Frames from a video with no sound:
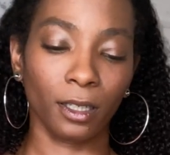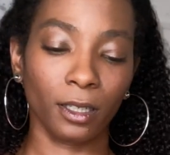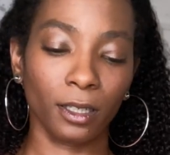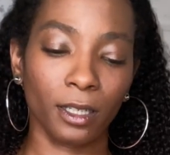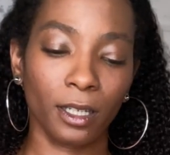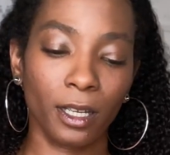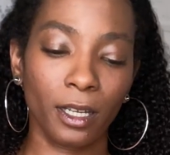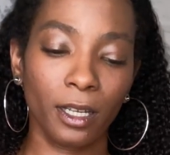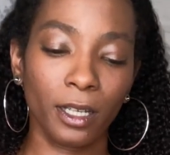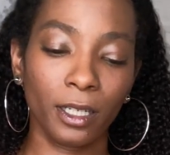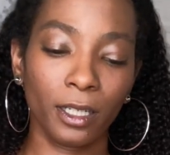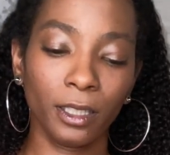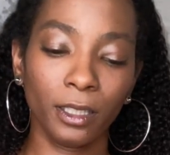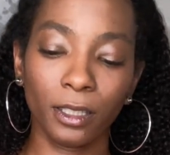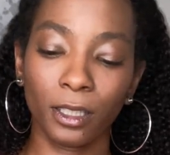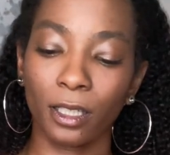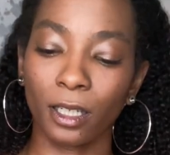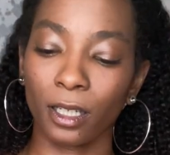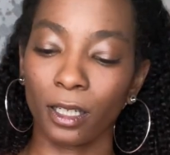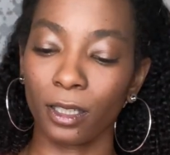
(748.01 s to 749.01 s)

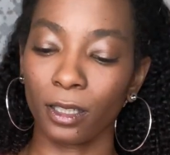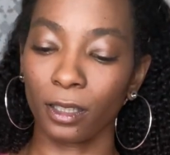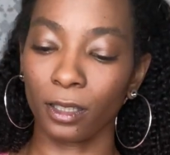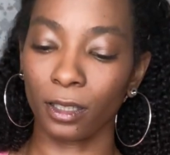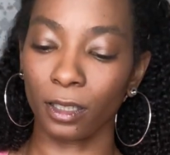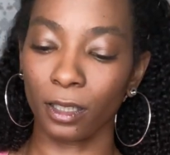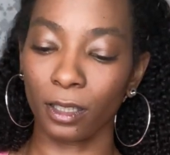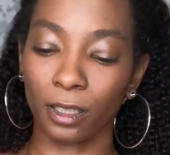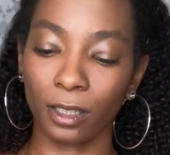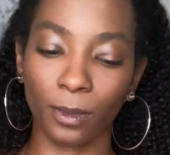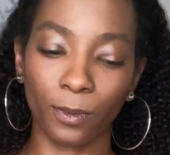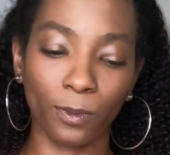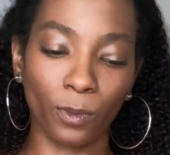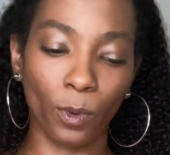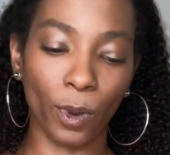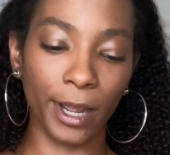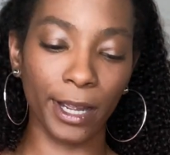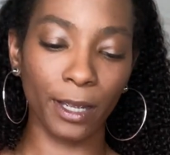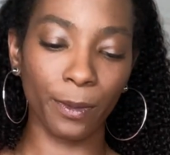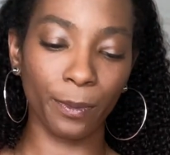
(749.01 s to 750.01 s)
And some
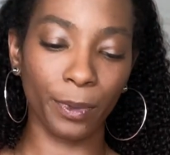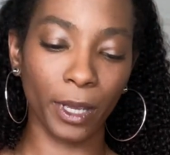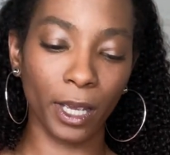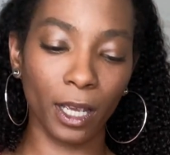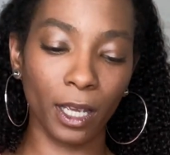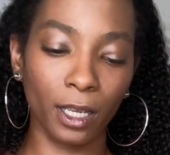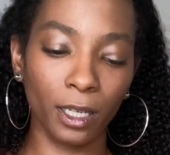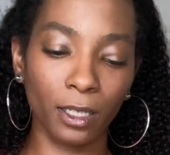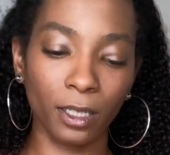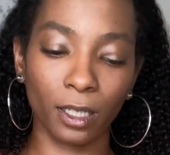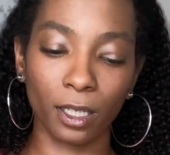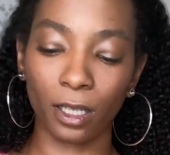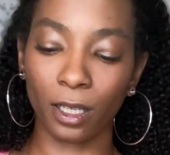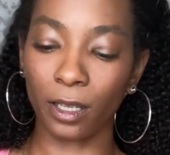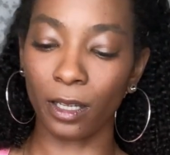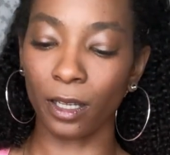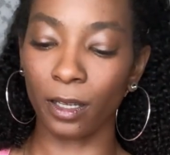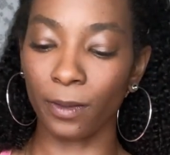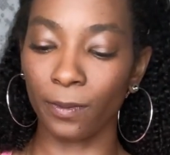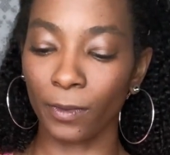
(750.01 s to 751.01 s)
white paint.
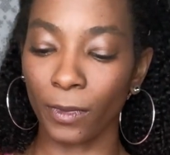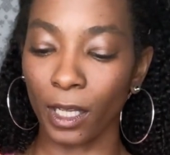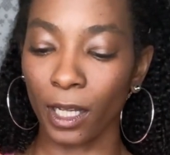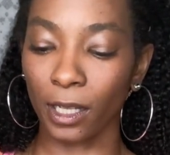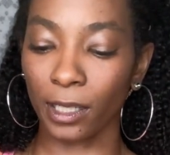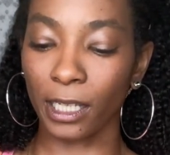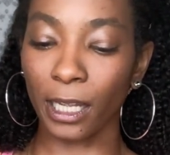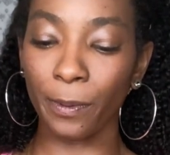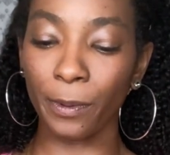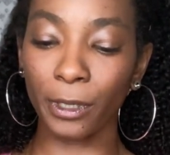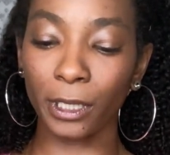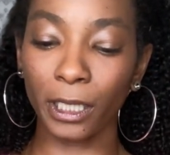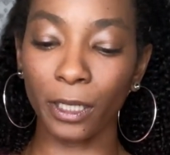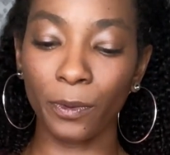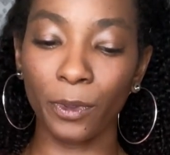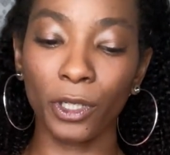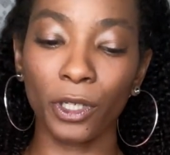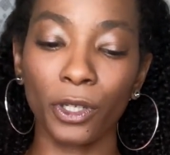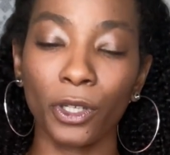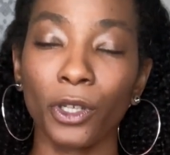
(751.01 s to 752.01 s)
Typically
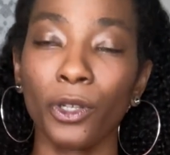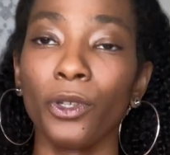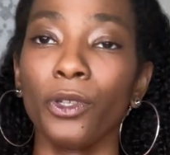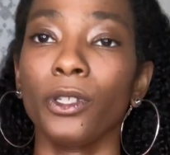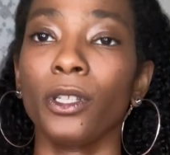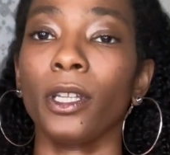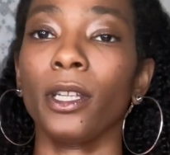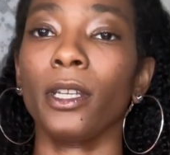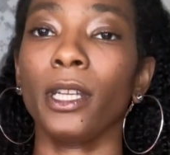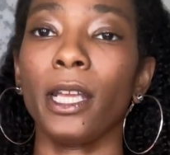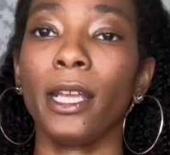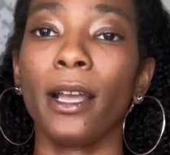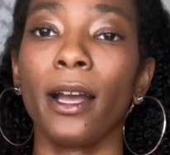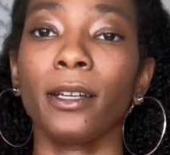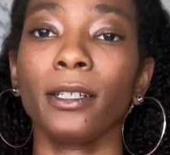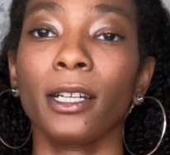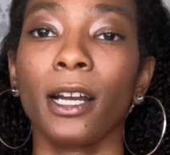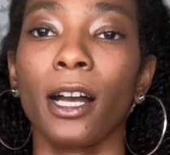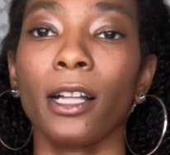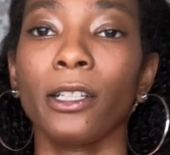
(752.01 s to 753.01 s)
when you use
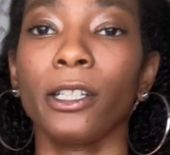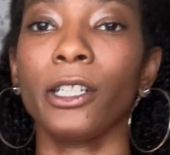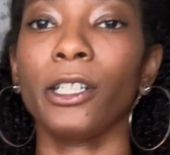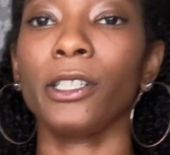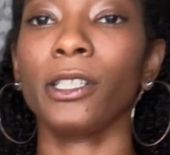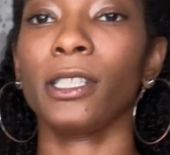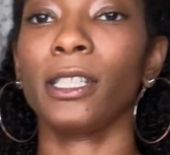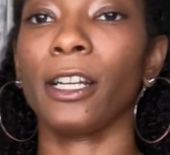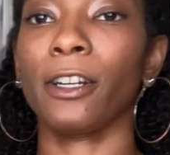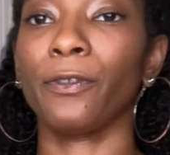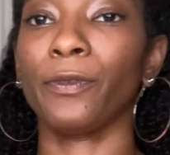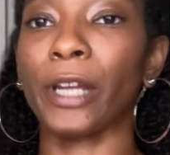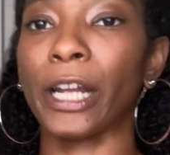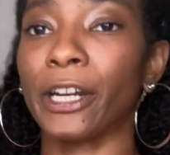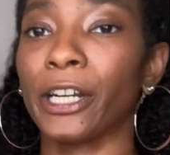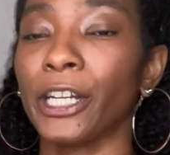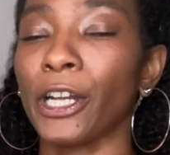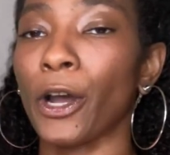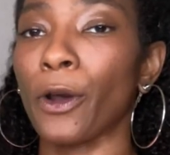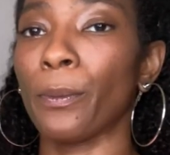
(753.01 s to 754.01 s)
neon colors, they're
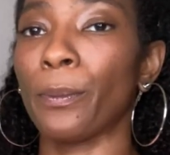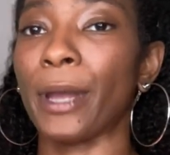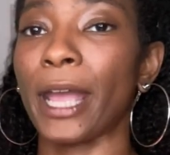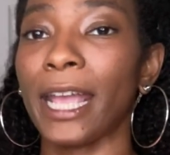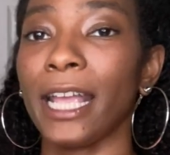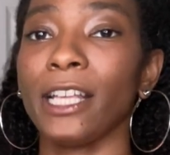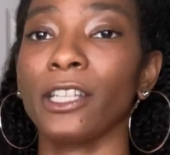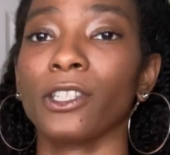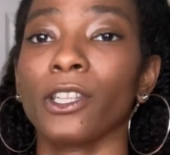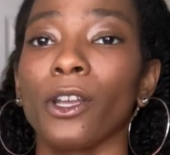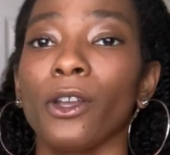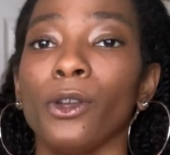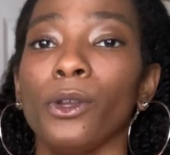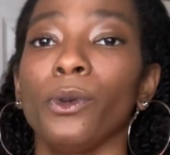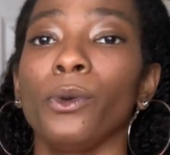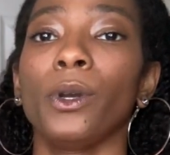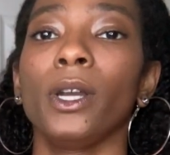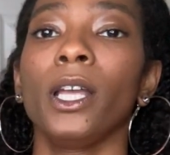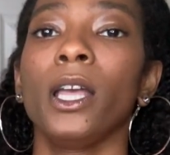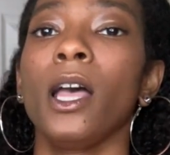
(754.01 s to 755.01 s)
very opaque,
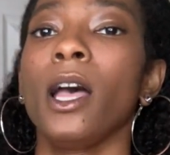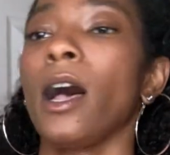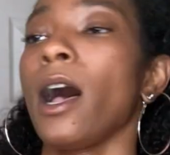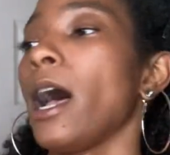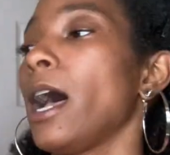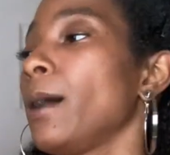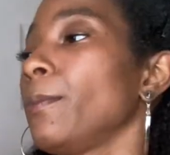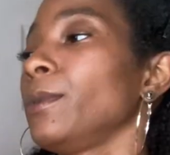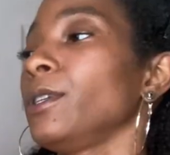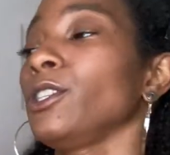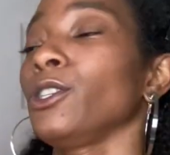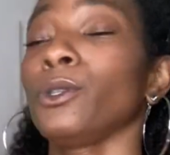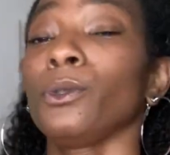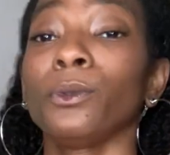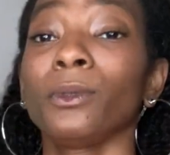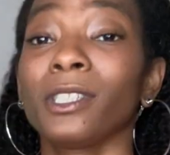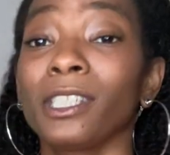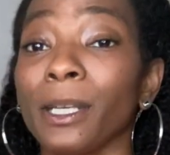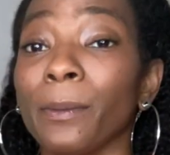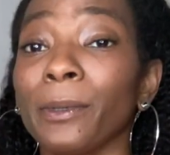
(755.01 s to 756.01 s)
so
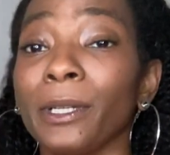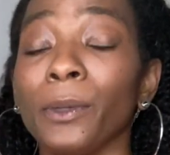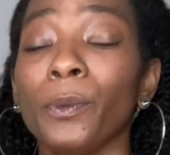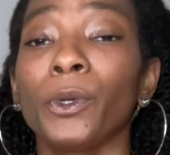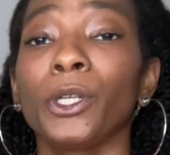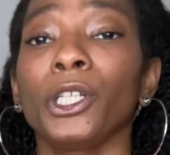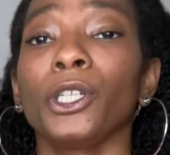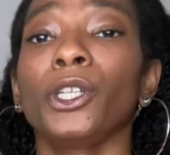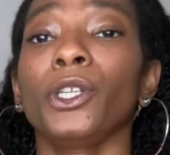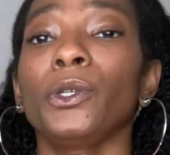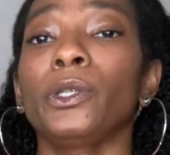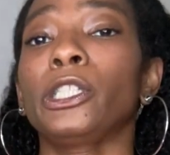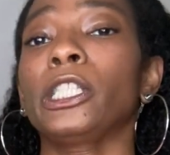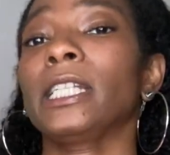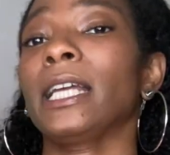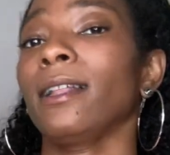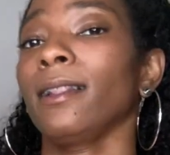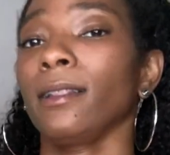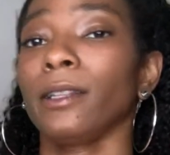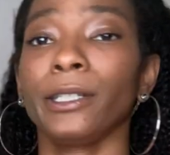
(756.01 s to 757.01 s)
you typically want to use
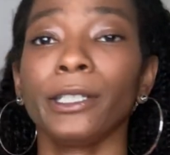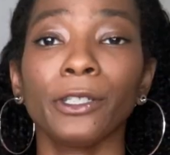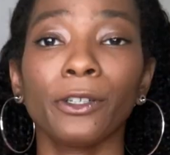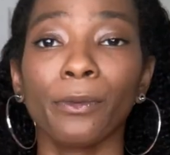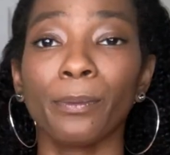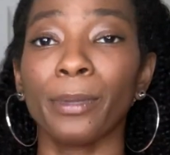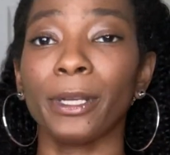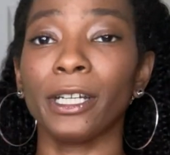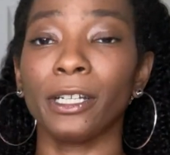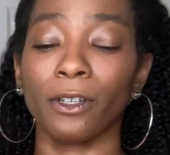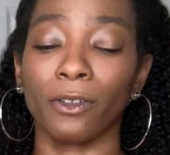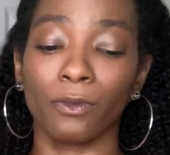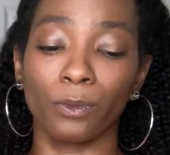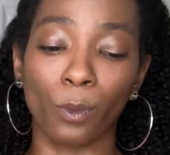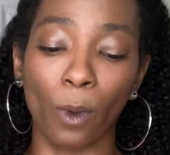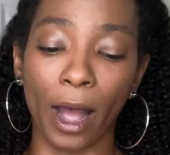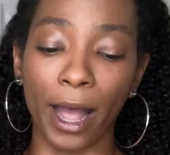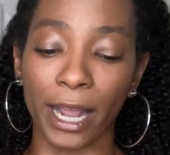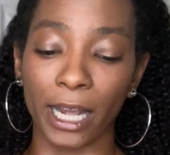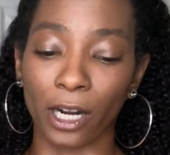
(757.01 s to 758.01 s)
a little bit of
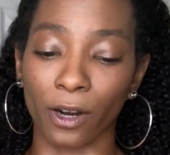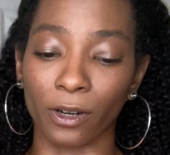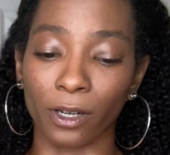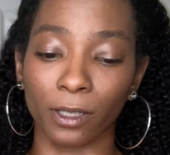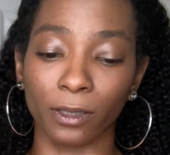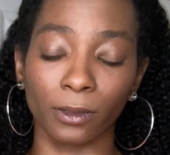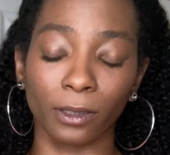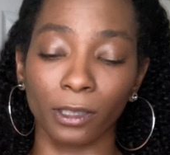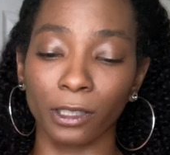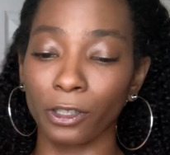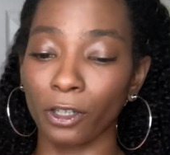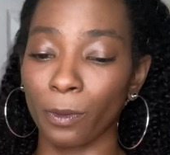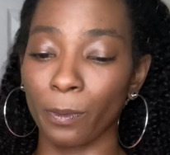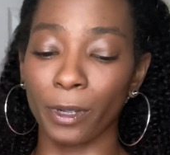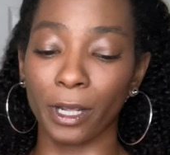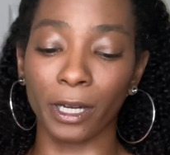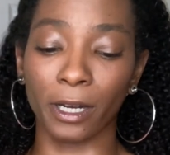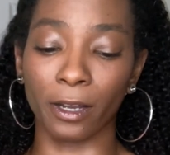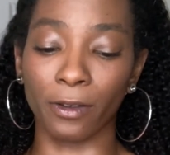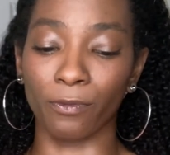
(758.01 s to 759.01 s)
white or a little
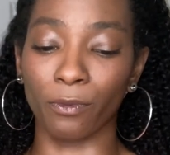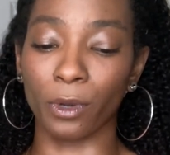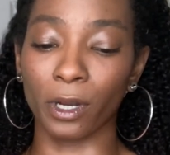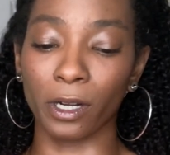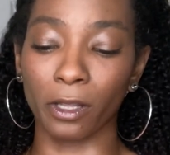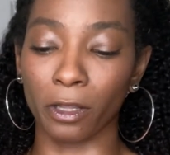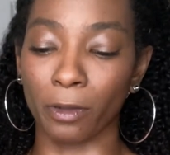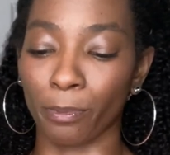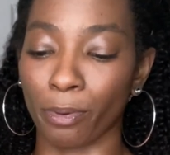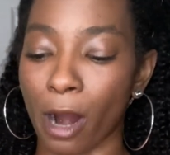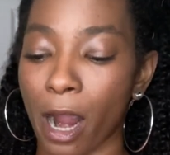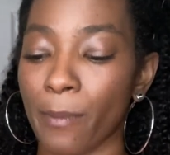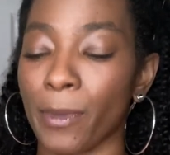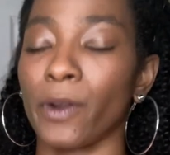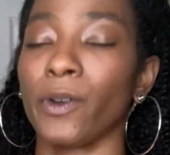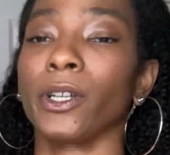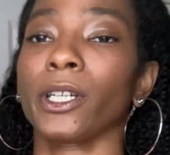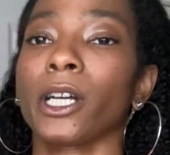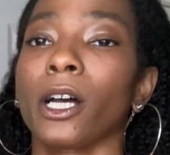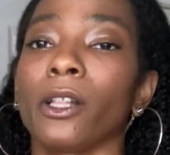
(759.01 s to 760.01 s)
bit of one of the
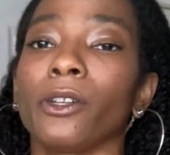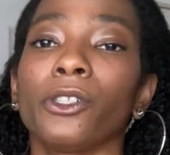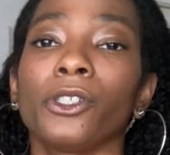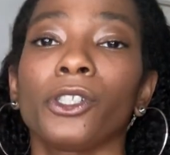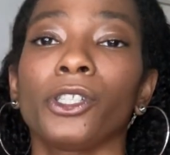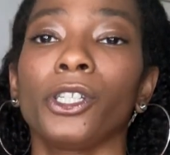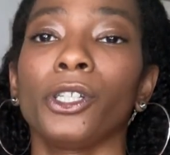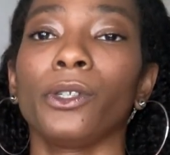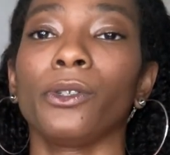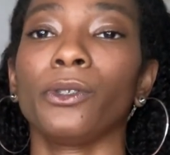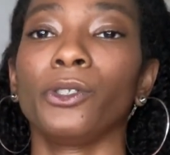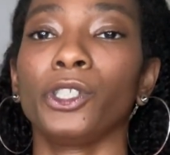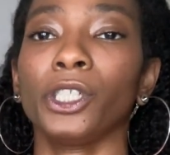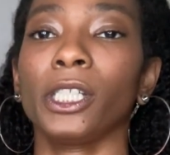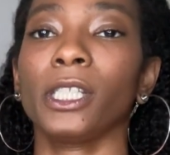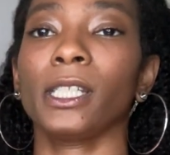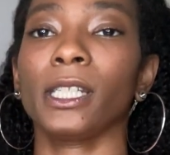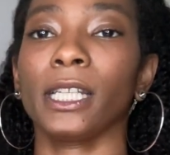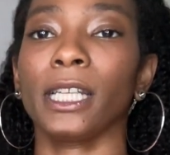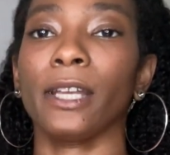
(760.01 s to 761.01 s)
primary colors too,
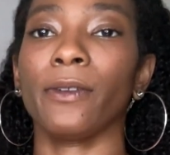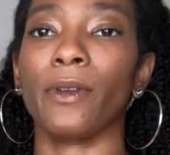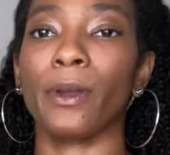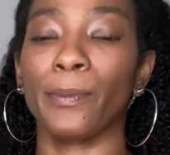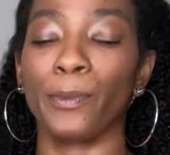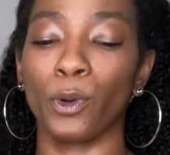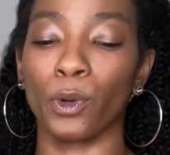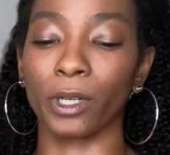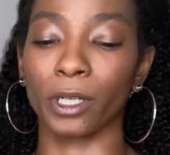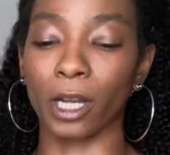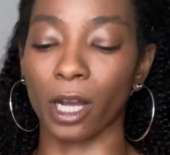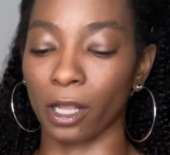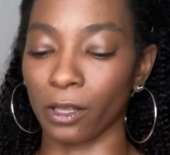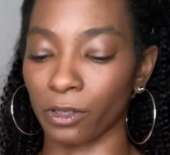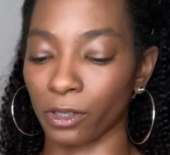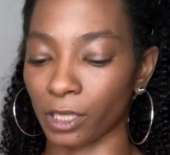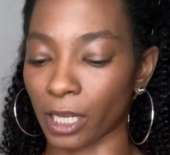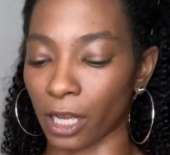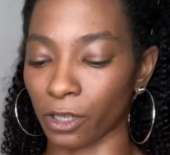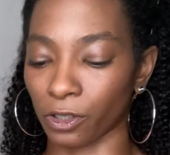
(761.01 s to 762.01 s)
just to give it more
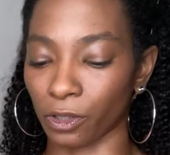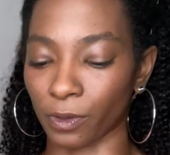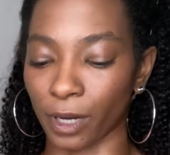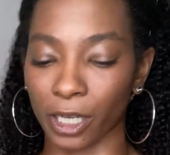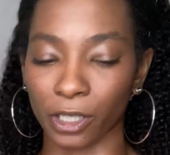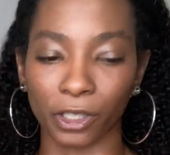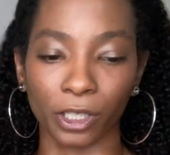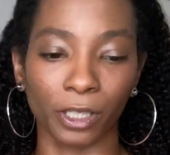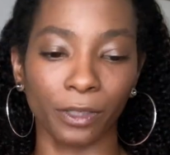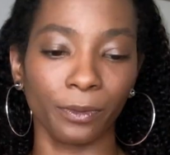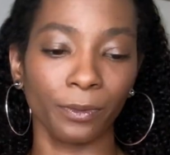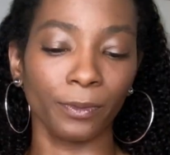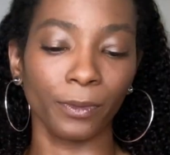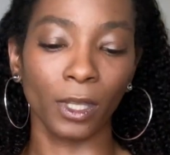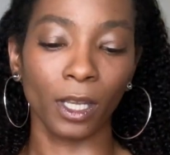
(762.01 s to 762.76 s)
color saturation.